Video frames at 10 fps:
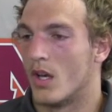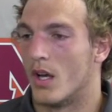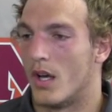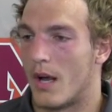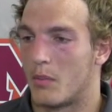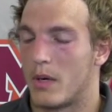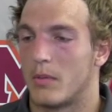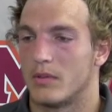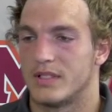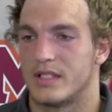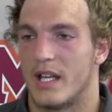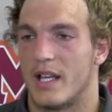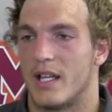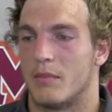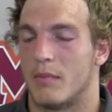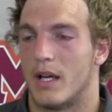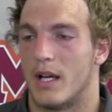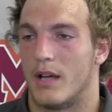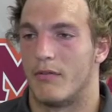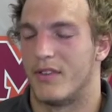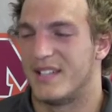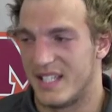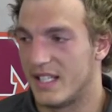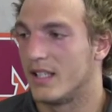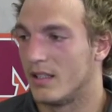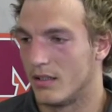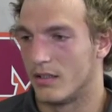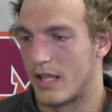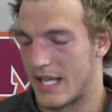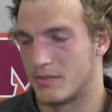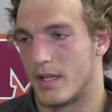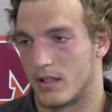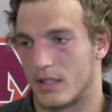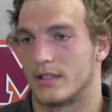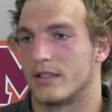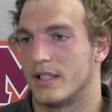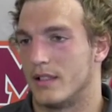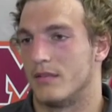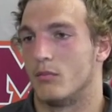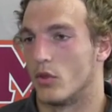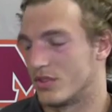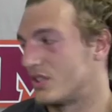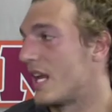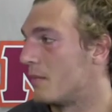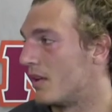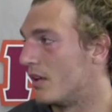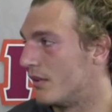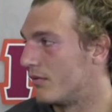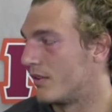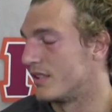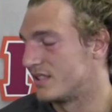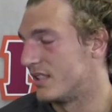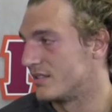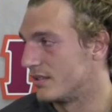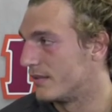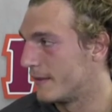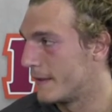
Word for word: Uh, I would probably say my fatigue aspect, like getting more stamina for this season